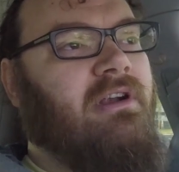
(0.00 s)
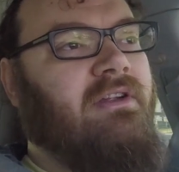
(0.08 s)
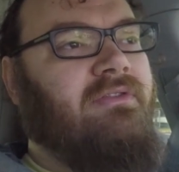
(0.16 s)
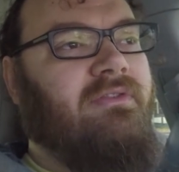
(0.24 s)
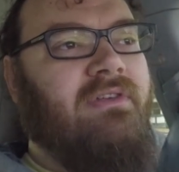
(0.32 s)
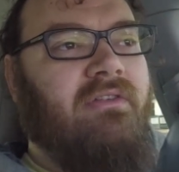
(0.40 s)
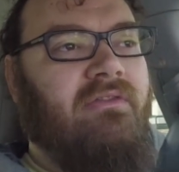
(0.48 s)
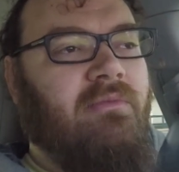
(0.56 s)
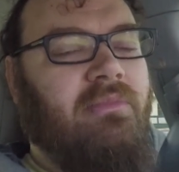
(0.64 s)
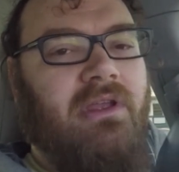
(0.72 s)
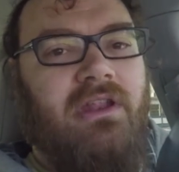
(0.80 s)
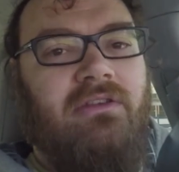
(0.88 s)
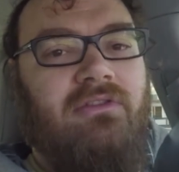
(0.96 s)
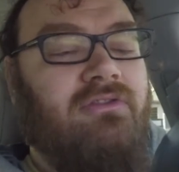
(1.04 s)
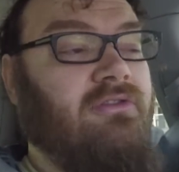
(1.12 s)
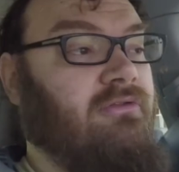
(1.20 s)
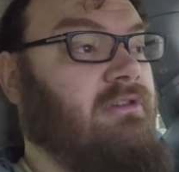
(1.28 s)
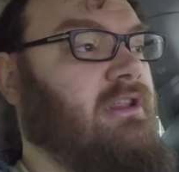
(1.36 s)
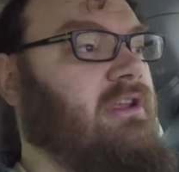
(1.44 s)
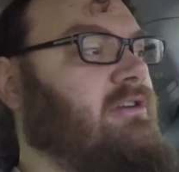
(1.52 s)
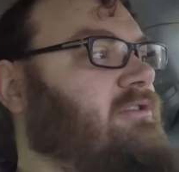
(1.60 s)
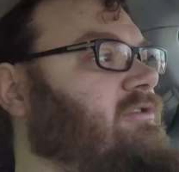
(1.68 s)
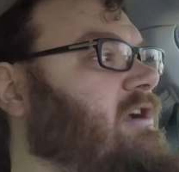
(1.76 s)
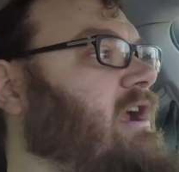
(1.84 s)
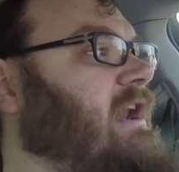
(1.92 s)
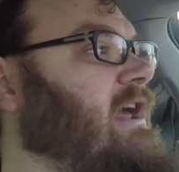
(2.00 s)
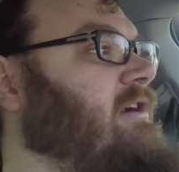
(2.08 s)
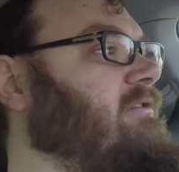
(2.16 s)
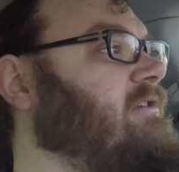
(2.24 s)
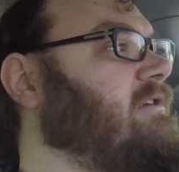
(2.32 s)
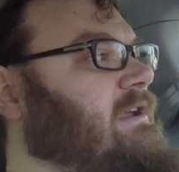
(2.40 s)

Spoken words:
If you've never been, you should really go try it out.